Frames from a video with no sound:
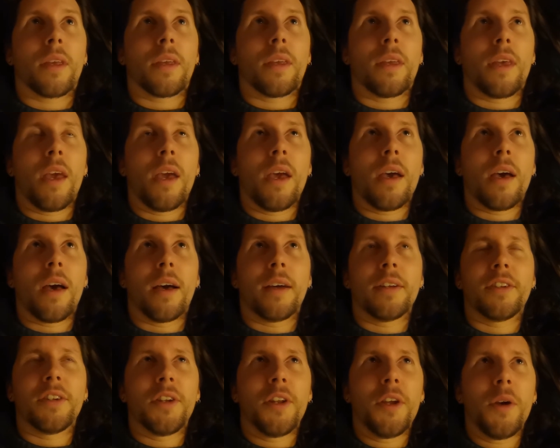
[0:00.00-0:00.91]
yeah, I
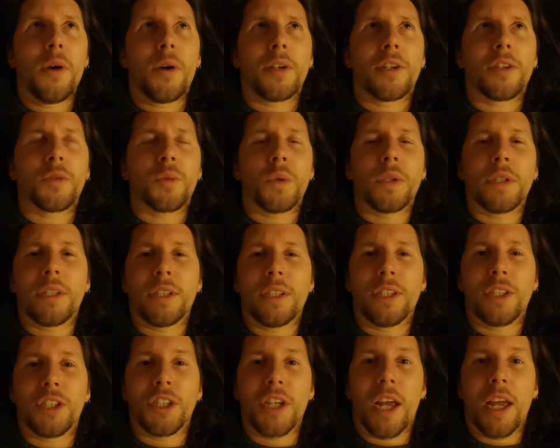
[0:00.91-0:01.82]
don't know, I just wanted
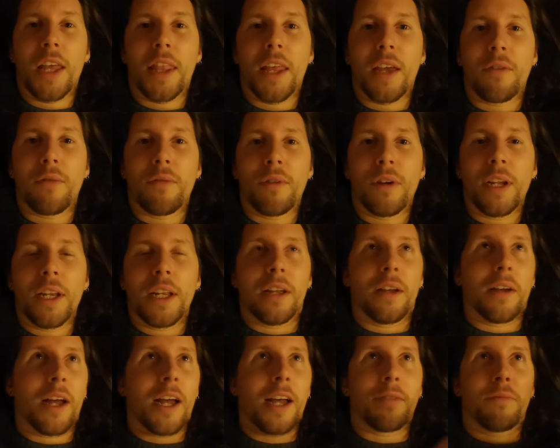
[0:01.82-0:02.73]
to share that. Really,
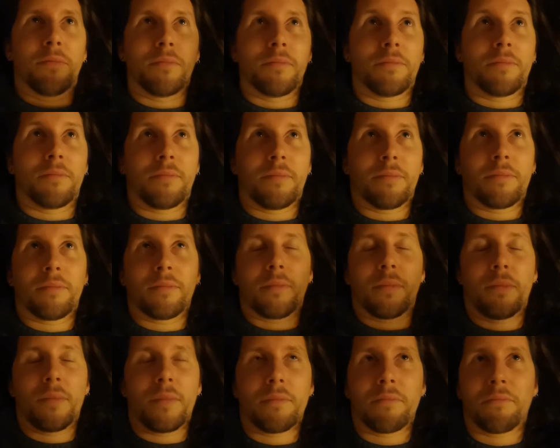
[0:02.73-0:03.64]
I haven't
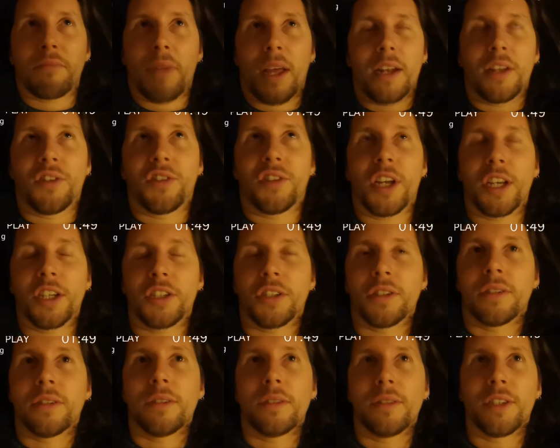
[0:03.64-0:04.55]
had a
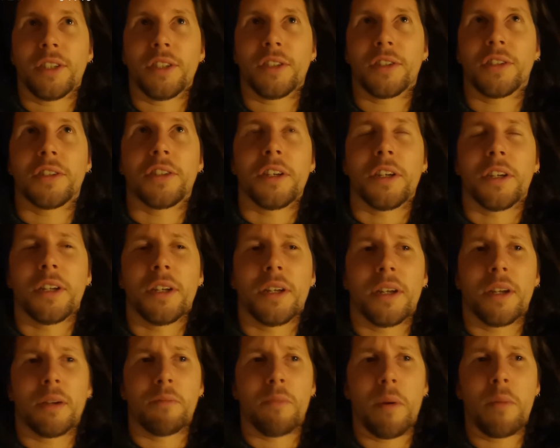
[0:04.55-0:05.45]
session, just
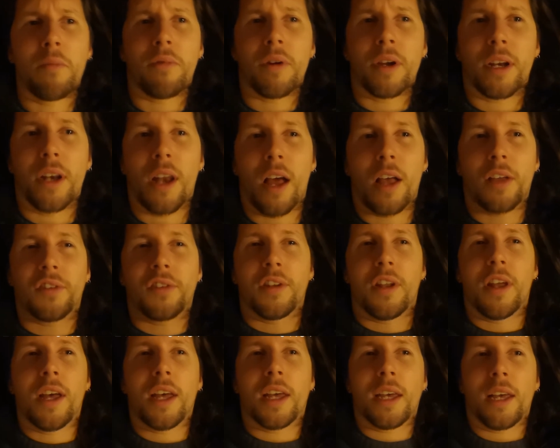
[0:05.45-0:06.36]
remembering last
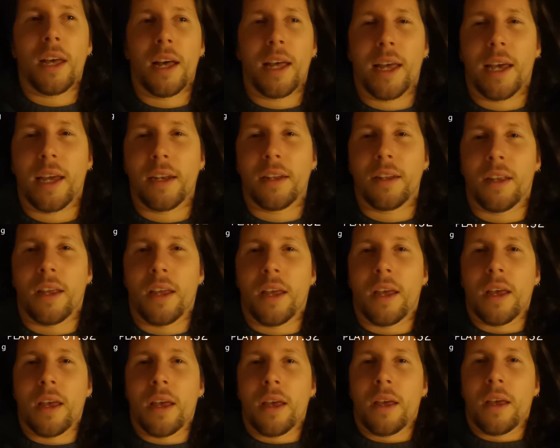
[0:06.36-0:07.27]
night I
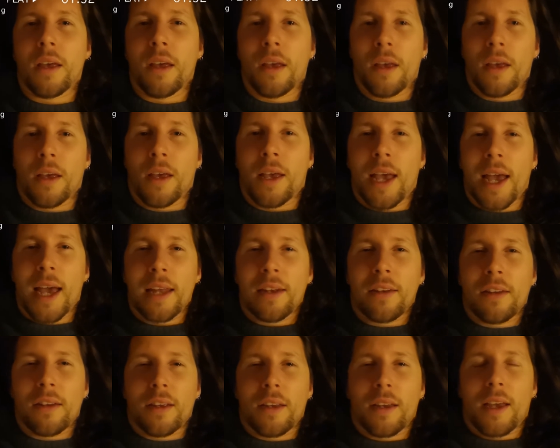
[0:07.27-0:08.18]

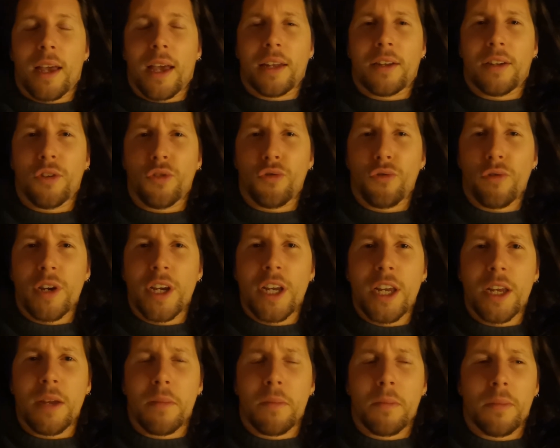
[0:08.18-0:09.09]
had a
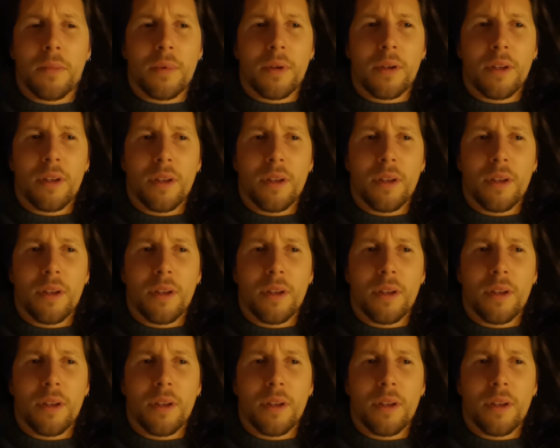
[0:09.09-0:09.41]
dream